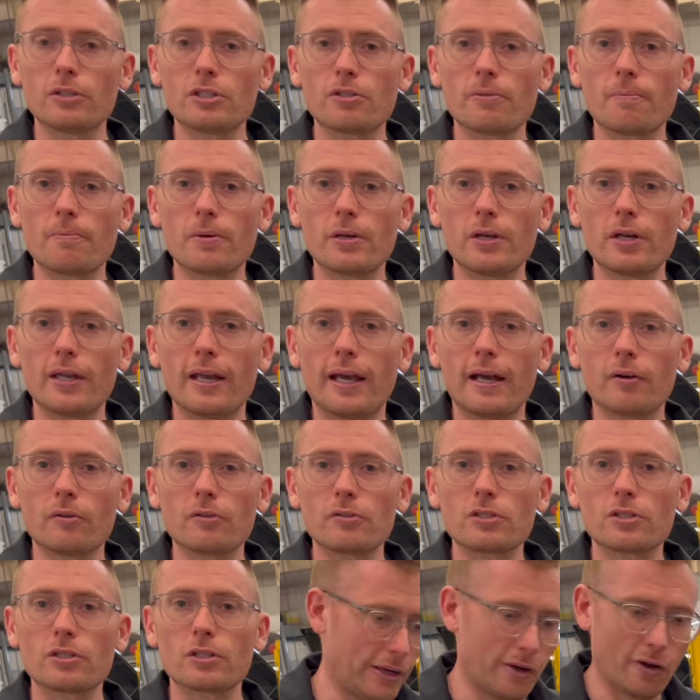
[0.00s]
some
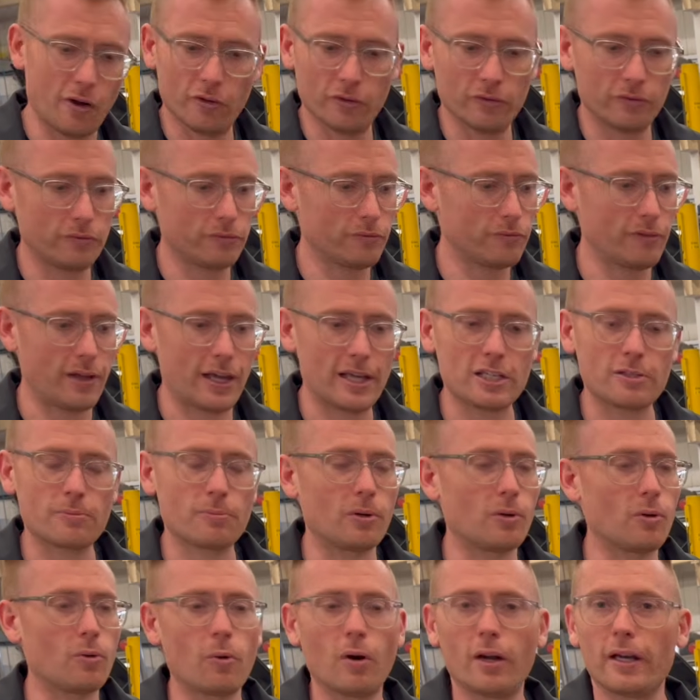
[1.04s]
burnouts on
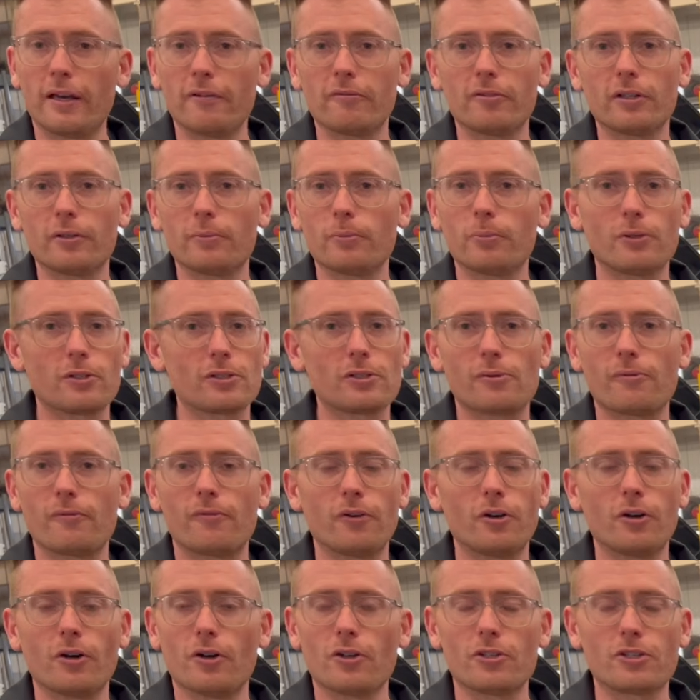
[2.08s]
Facebook, whatever. Put some
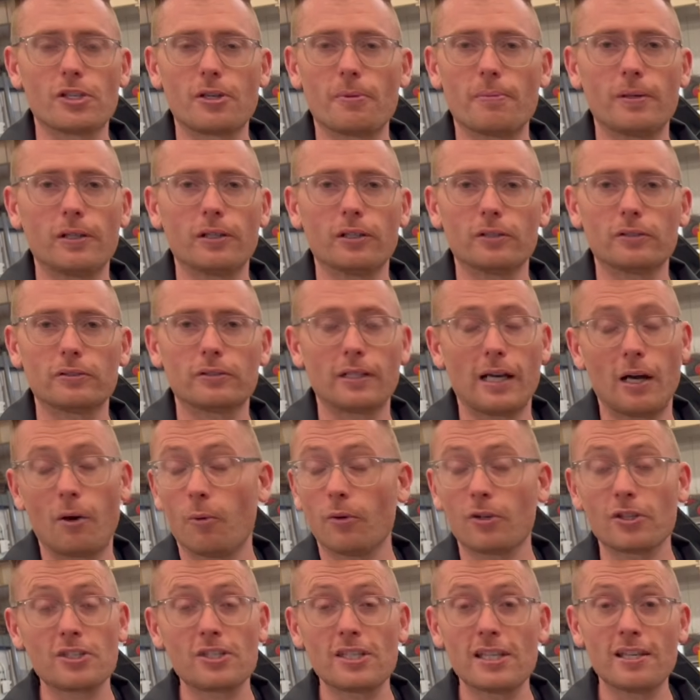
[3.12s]
photos of your build. I
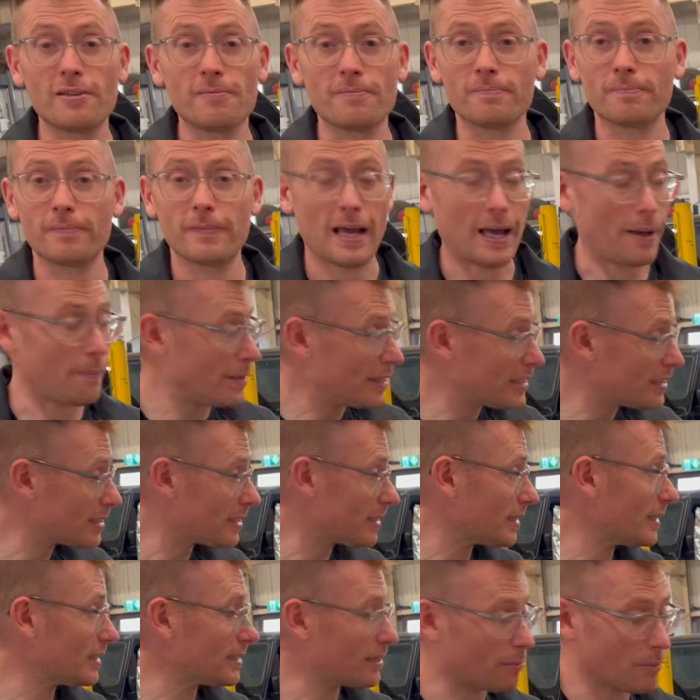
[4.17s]
want to see them. I'm into
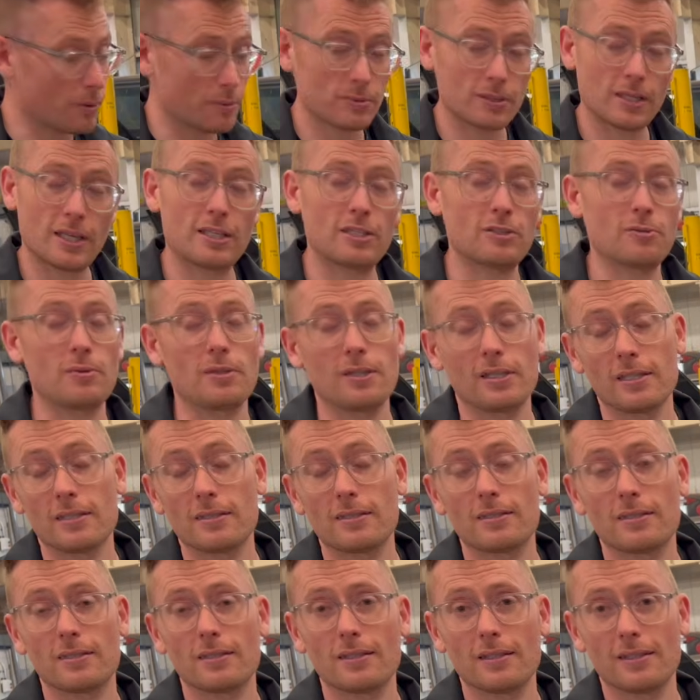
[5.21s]
this. I'm obsessed with
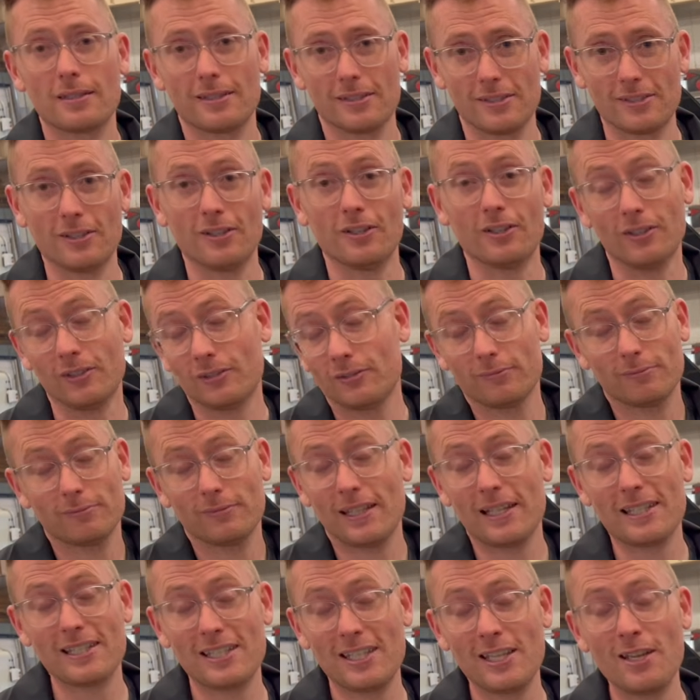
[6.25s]
this. So
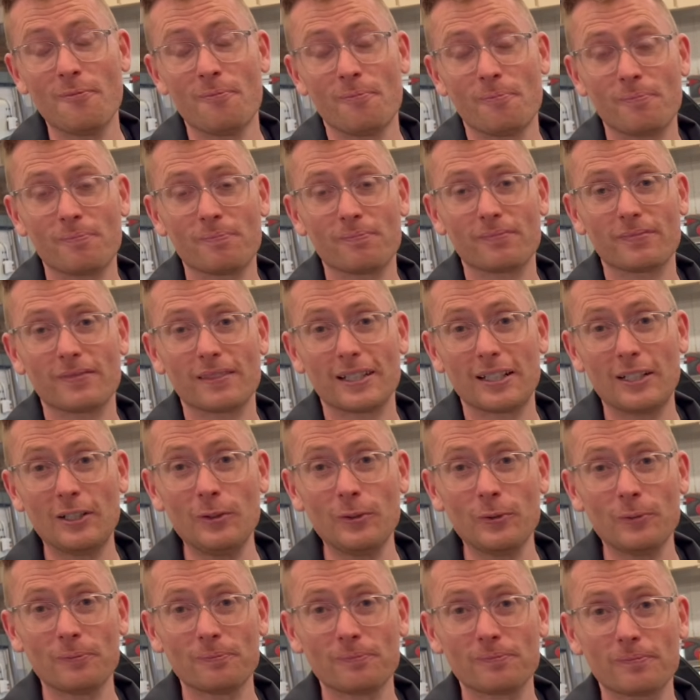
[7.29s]
let's see them.
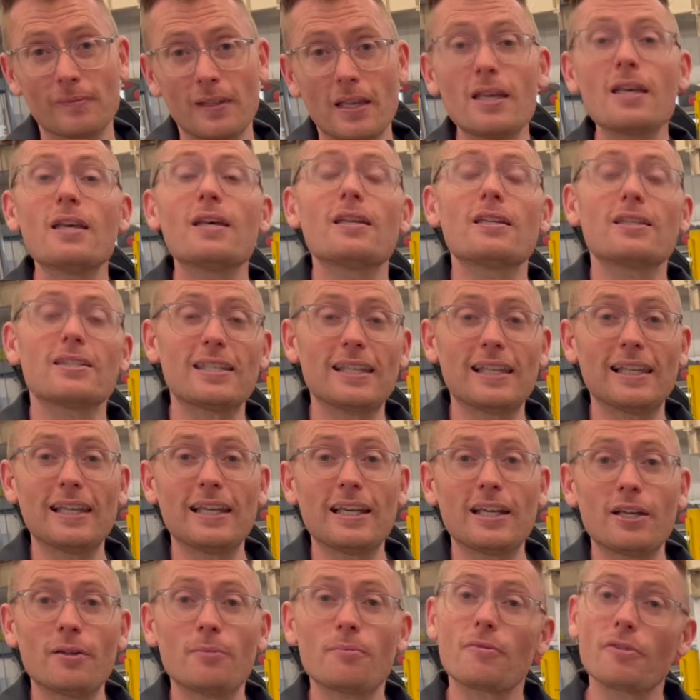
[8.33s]
Cool. See you
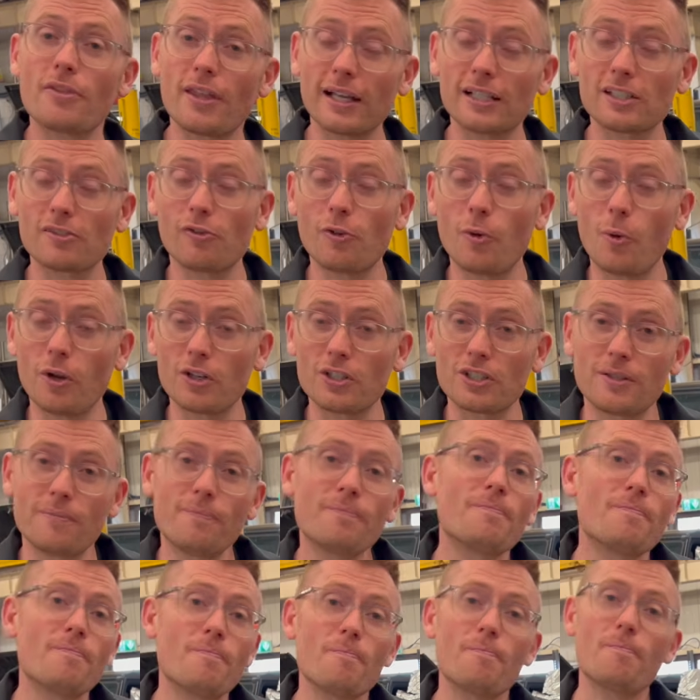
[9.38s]
later. Thanks for watching.
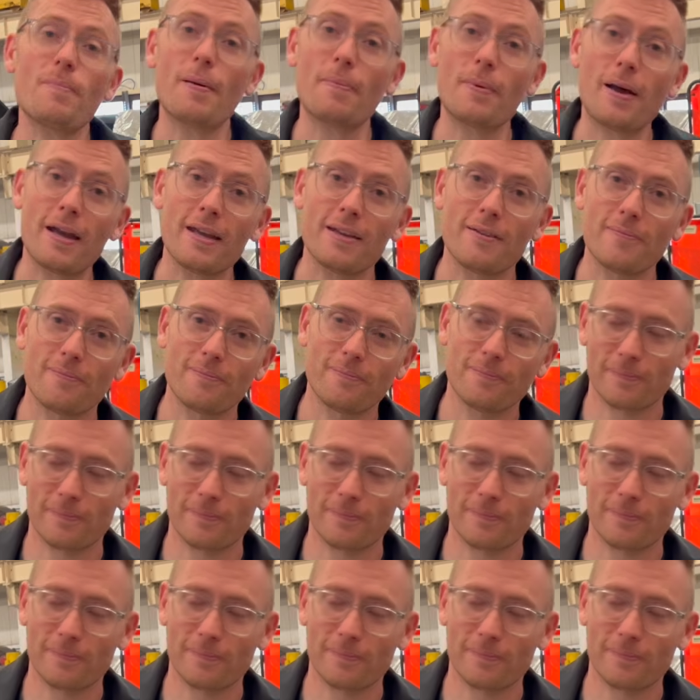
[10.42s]
Bye-bye.